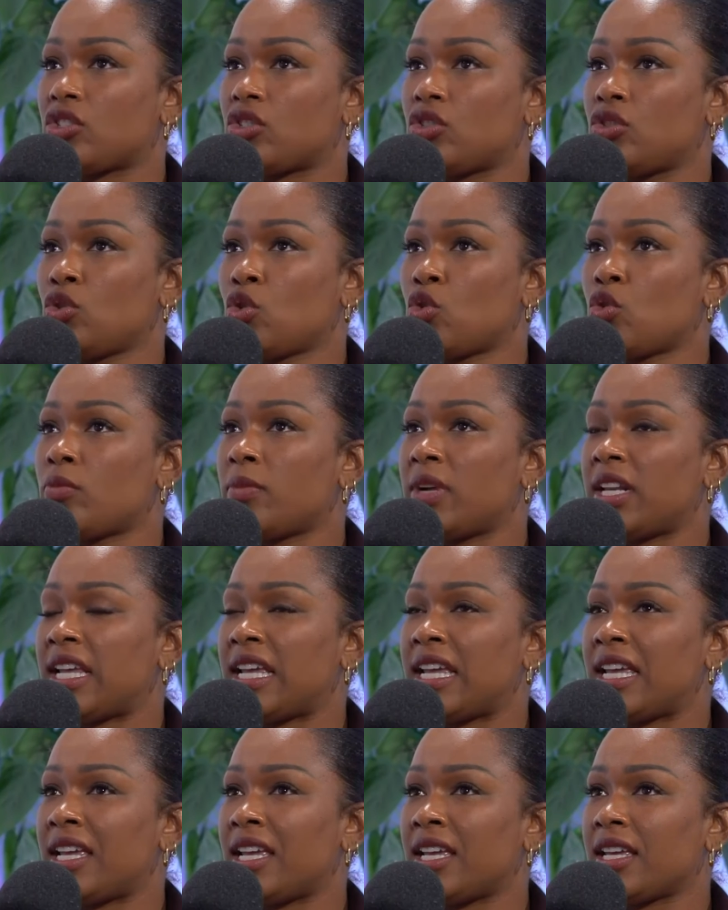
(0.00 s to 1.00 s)

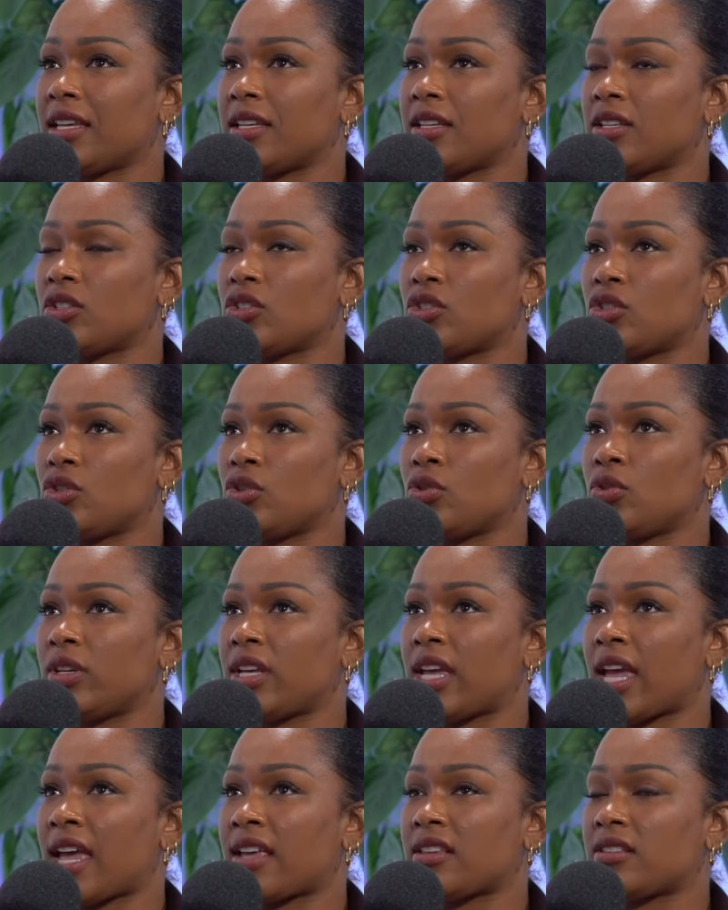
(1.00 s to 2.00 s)
normally to
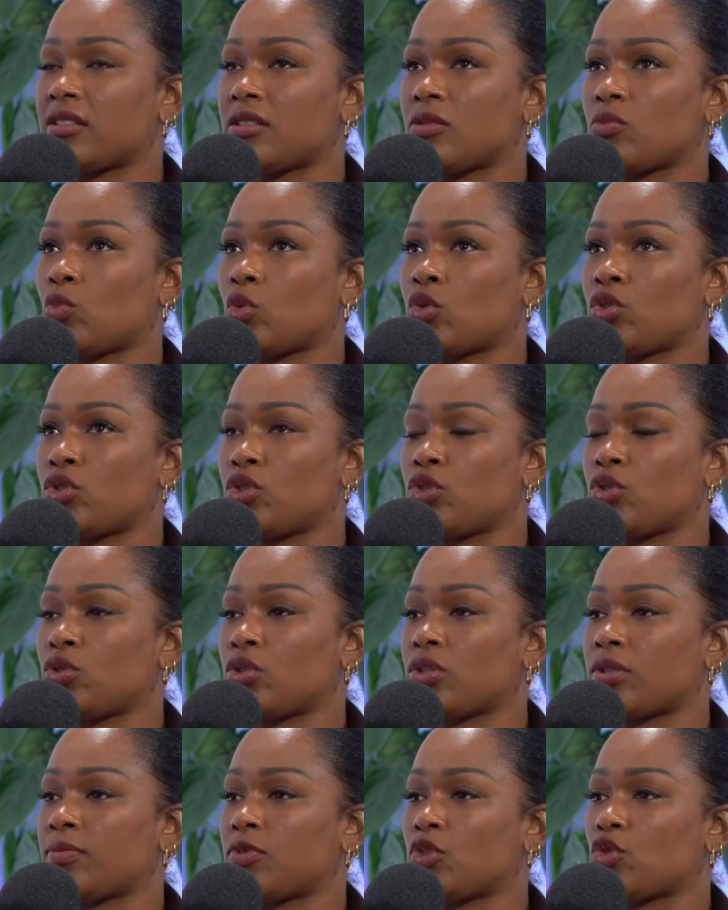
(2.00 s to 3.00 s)
get someone to
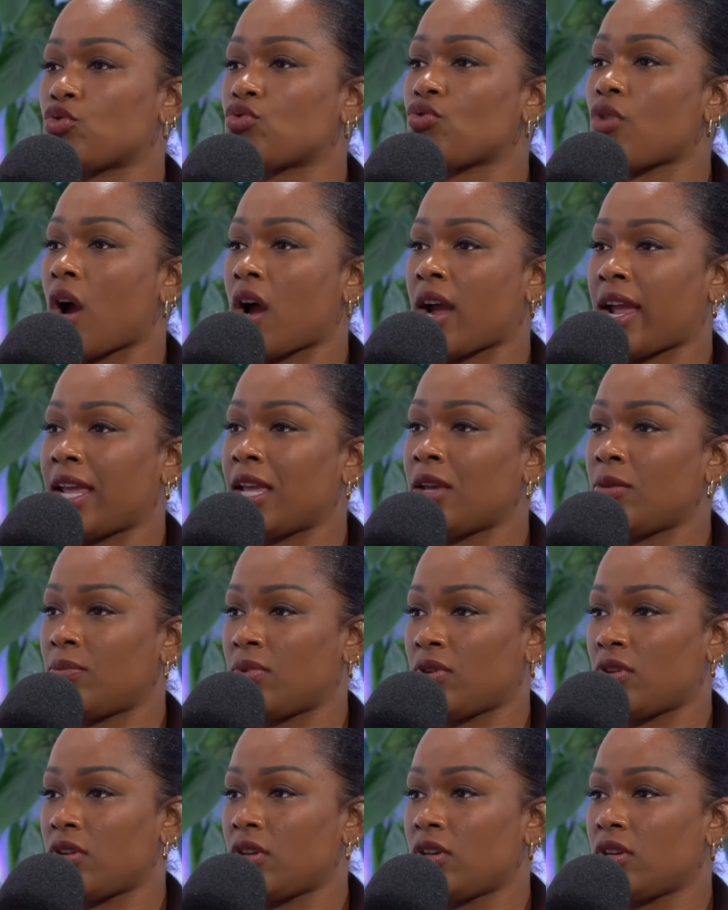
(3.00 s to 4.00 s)
subscribe
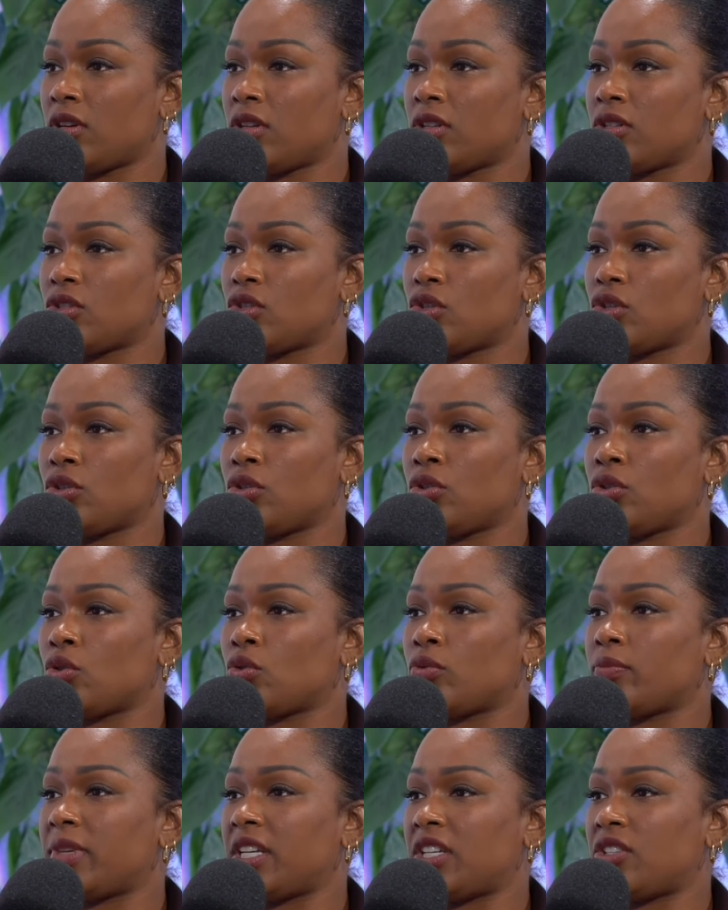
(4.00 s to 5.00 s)
to
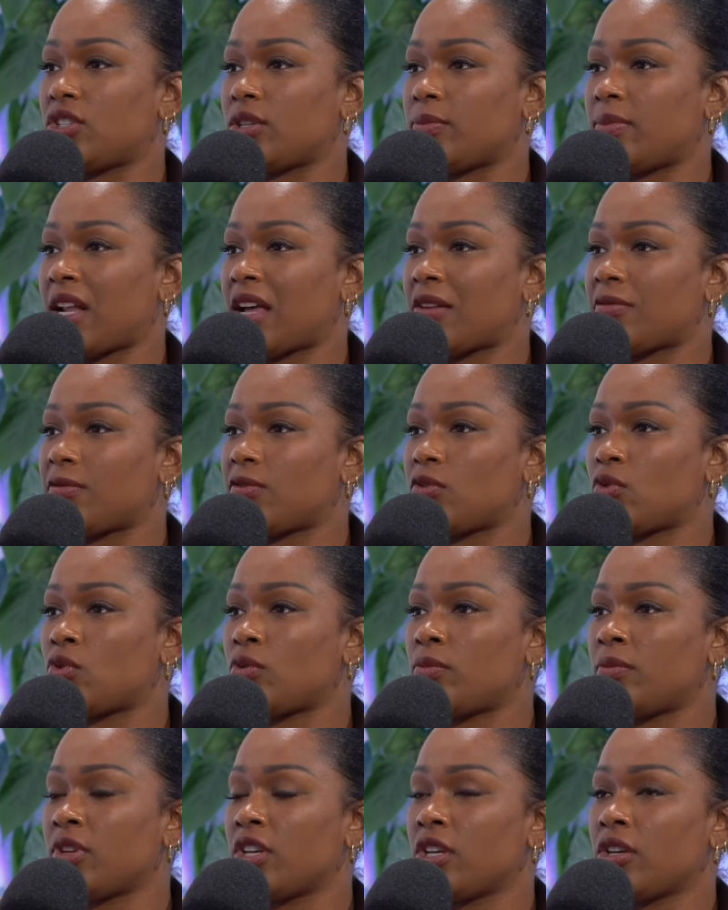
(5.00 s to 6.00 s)
your media
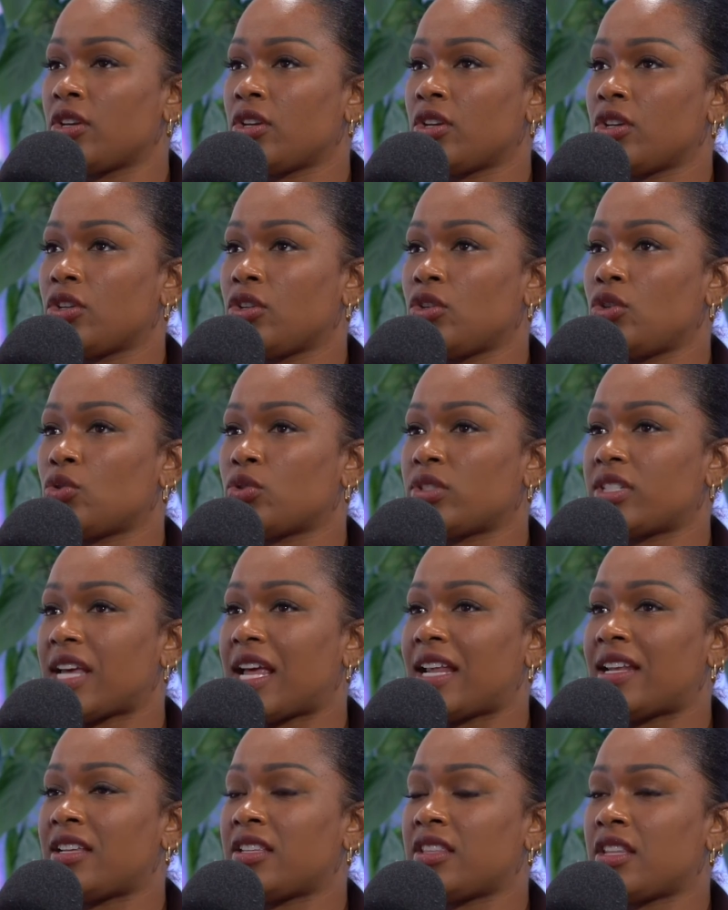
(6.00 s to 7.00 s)
platform, you're
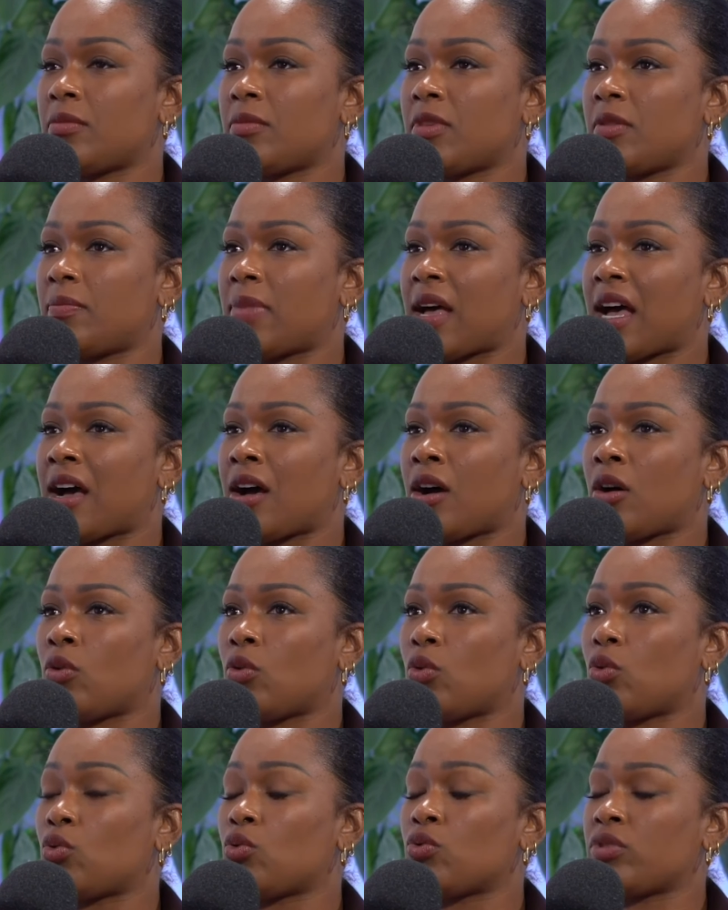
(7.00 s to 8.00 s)
telling them
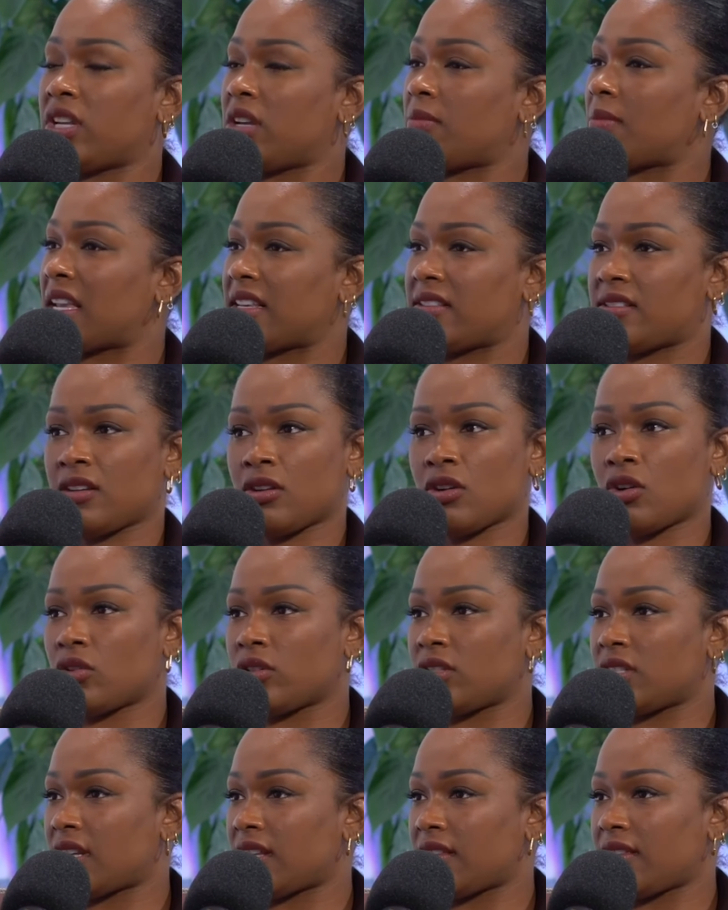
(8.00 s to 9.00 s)
about all the amazing
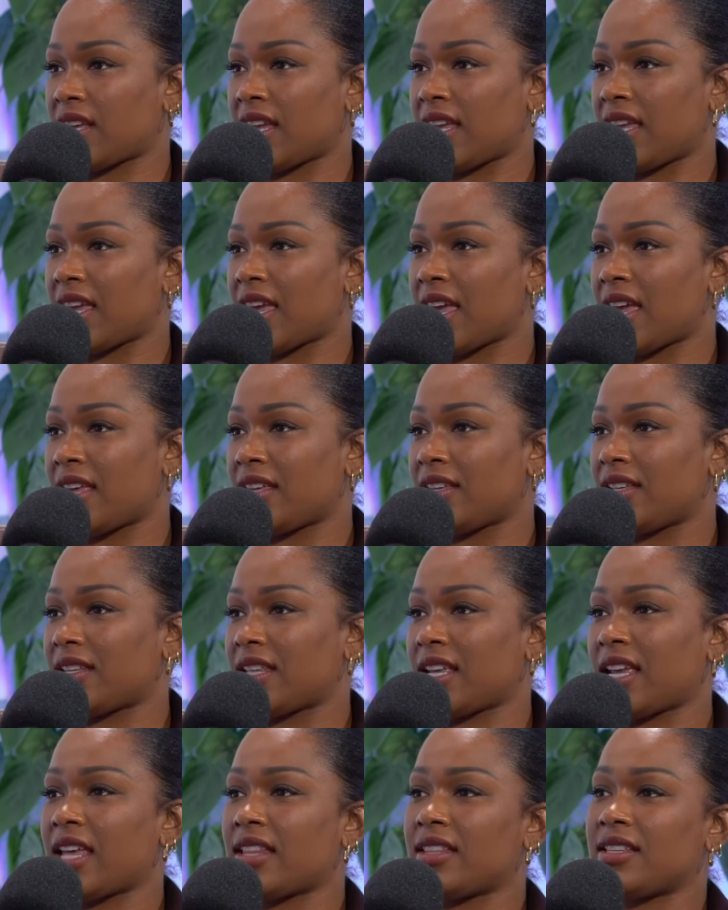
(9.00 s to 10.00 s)
content they get.
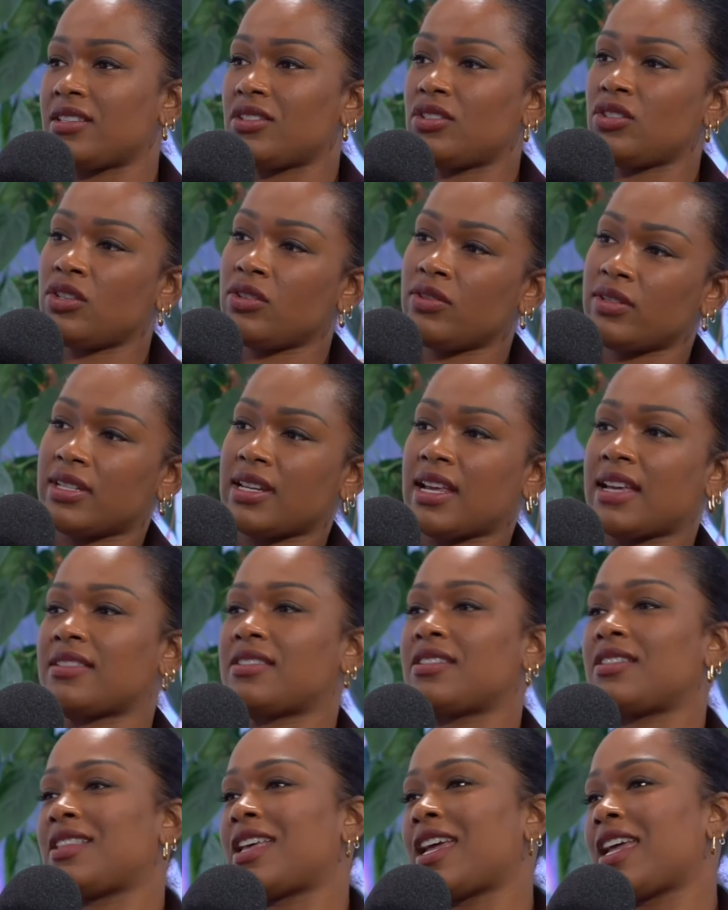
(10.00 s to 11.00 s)
They get this
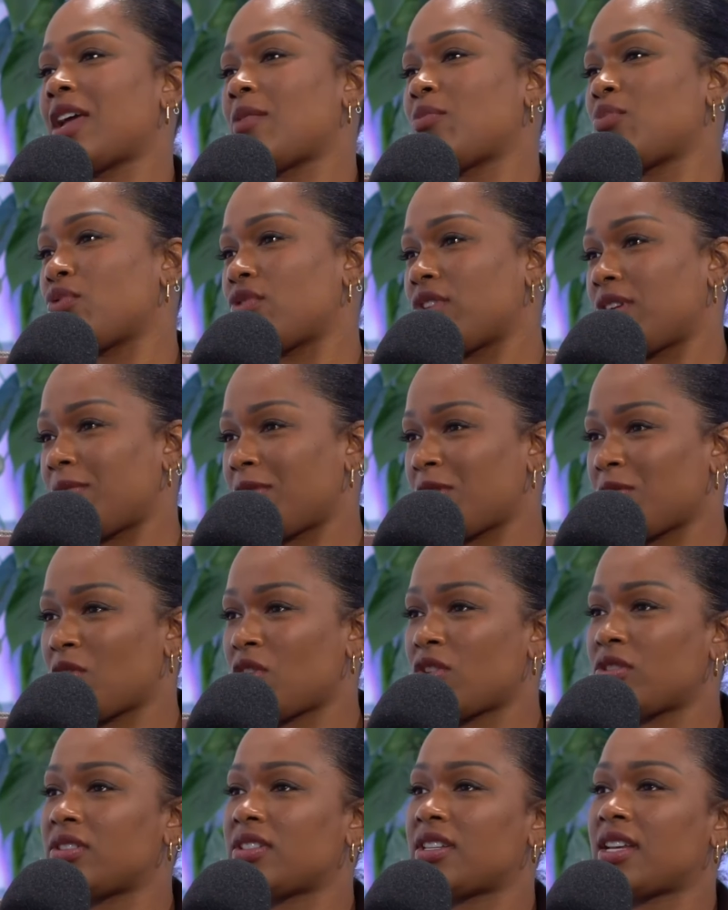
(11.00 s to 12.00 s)
newsletter, they get premium
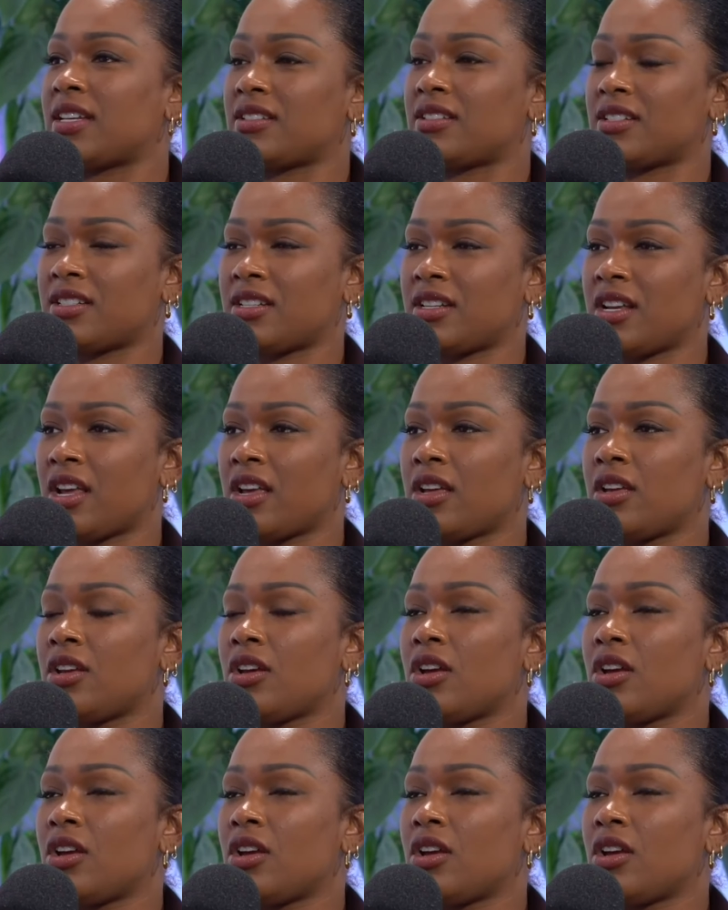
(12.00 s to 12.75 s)
content. Da, da.